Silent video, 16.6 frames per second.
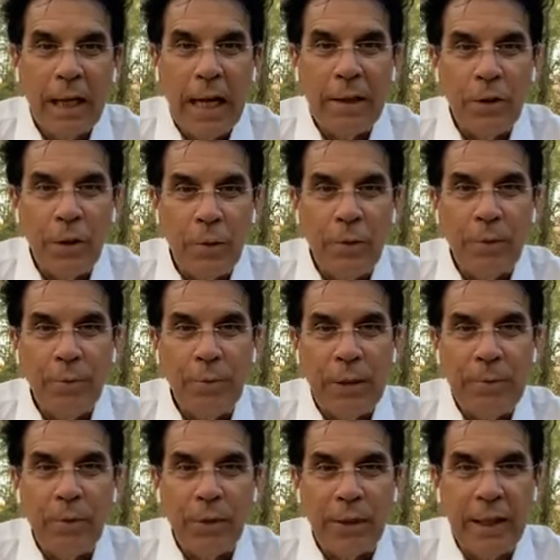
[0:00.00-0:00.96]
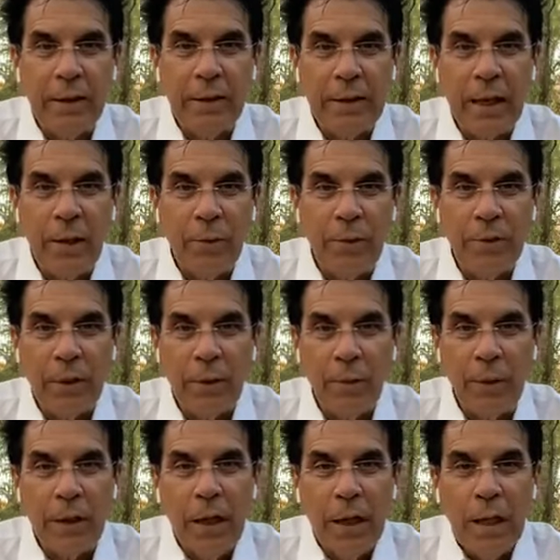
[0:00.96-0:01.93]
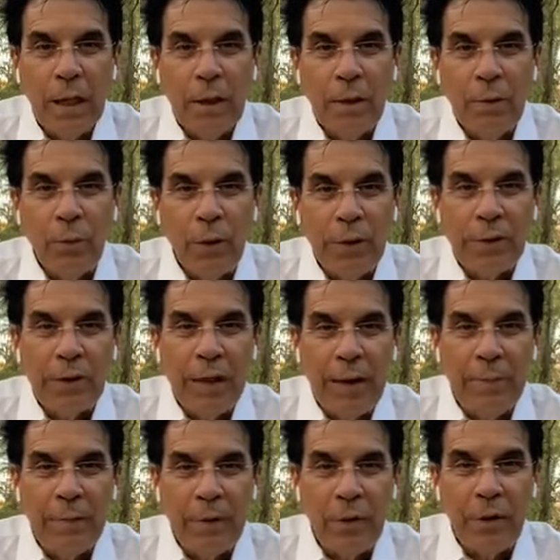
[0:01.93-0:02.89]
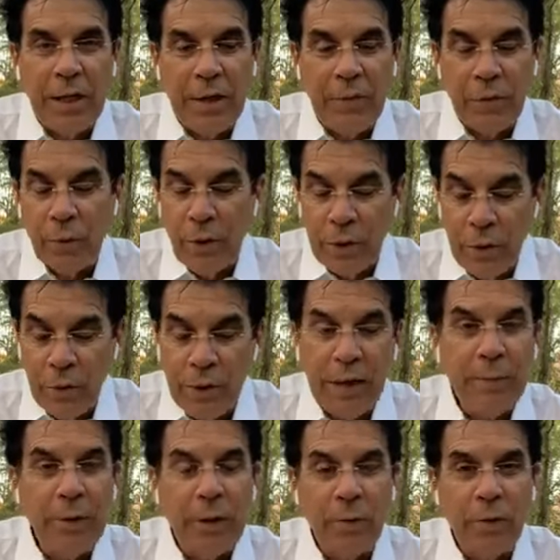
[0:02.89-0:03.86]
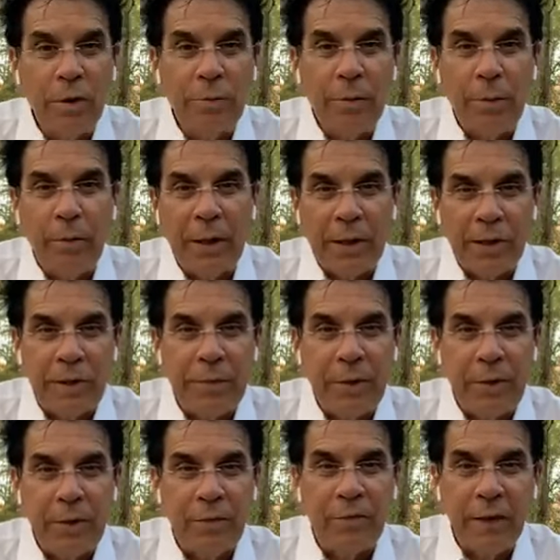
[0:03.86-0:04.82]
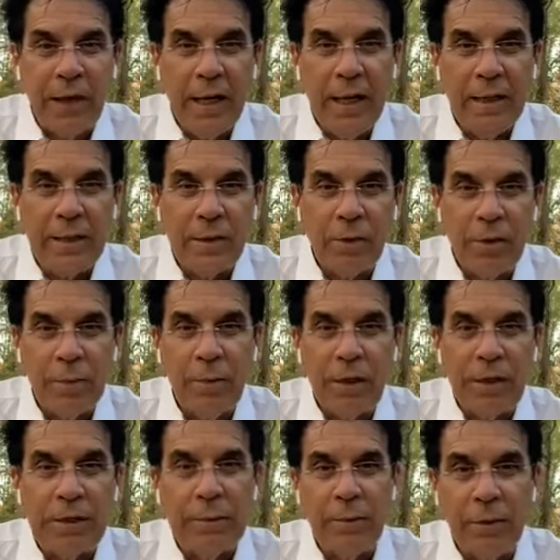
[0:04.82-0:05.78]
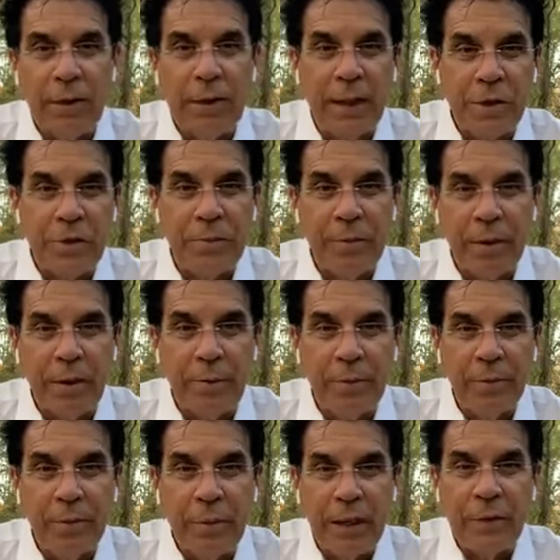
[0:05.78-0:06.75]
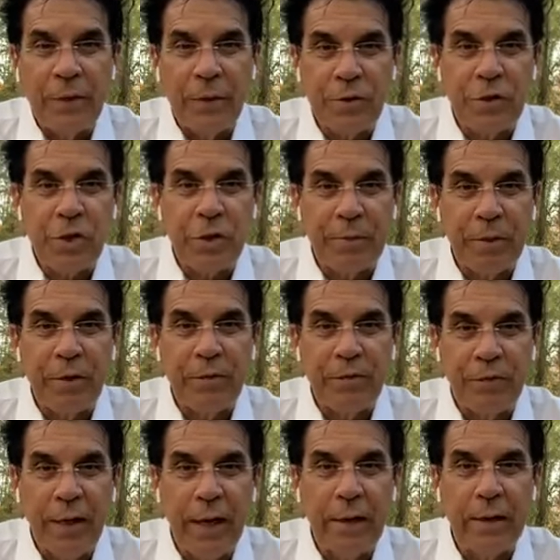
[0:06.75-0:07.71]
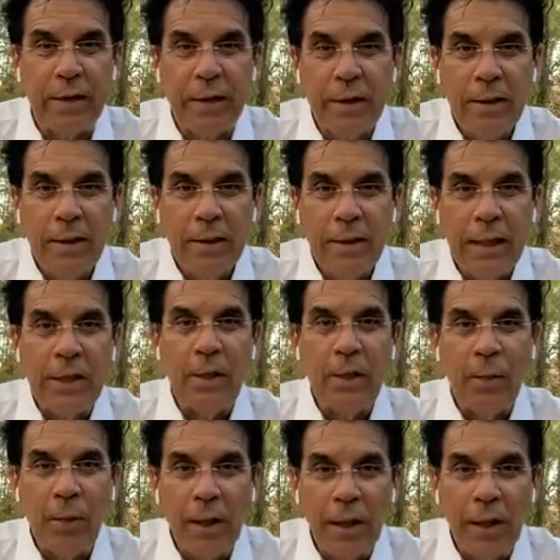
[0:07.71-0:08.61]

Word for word: And people carry that with you. With them, you either, when you come in a room, you bring a spirit of faith or you bring some other kind of spirit. And there is a spirit of faith. And you know